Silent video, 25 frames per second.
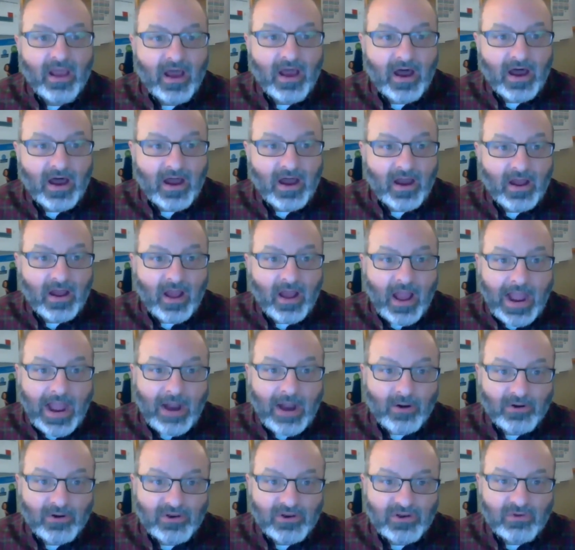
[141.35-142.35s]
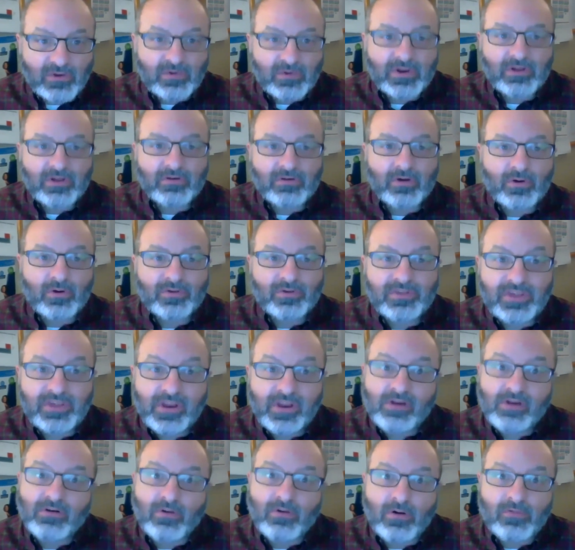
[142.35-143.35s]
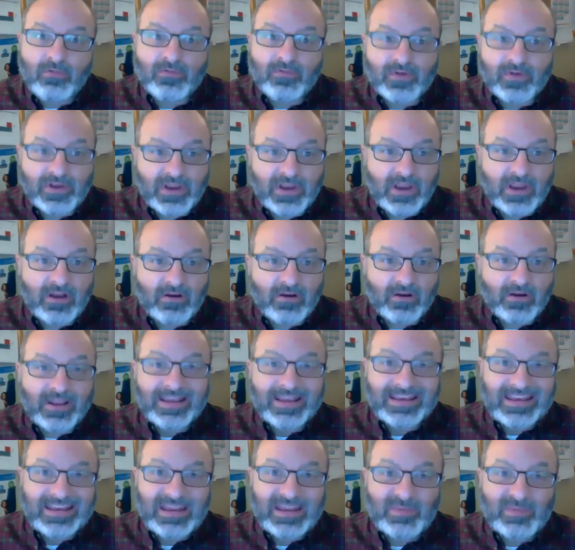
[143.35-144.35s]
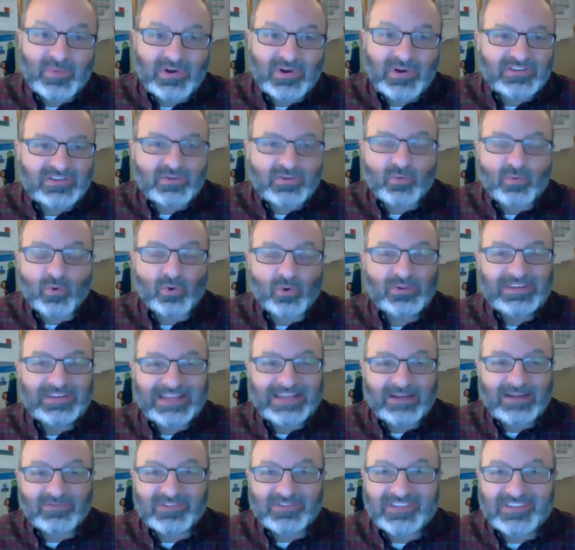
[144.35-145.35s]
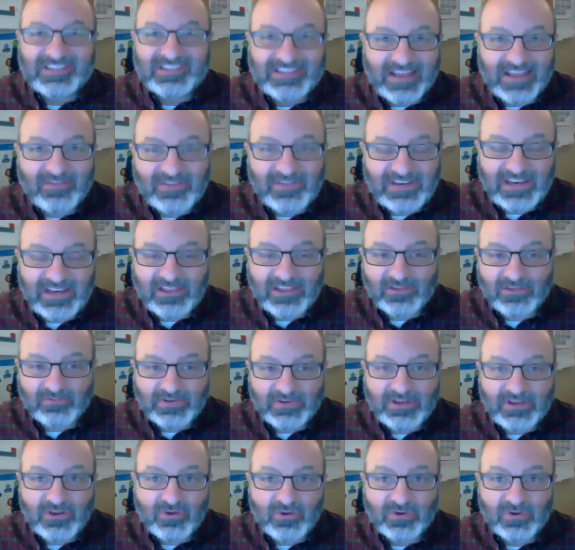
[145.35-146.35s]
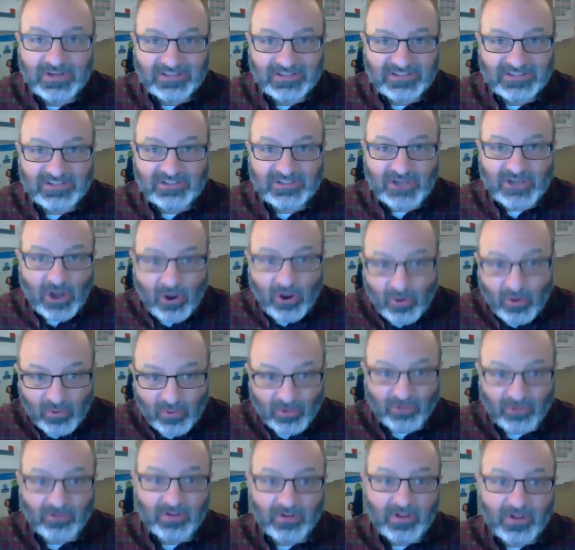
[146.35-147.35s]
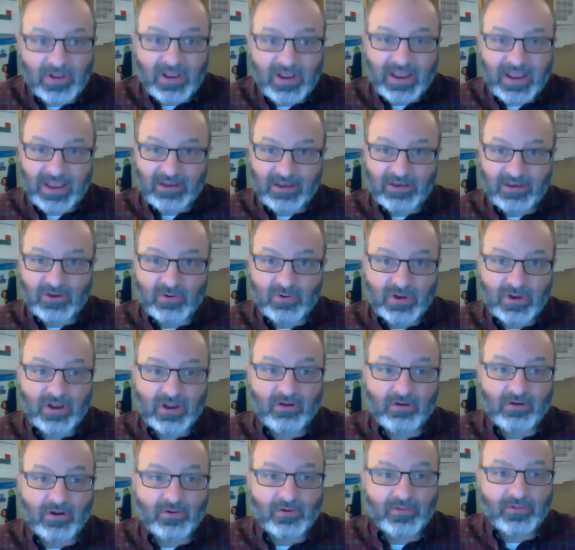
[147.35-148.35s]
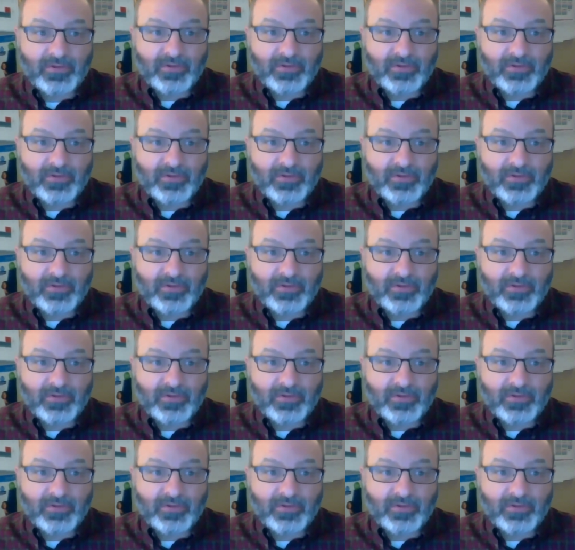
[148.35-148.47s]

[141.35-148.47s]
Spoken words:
Our unit growth year over year in ebooks, we're only down 73 units total in unit growth.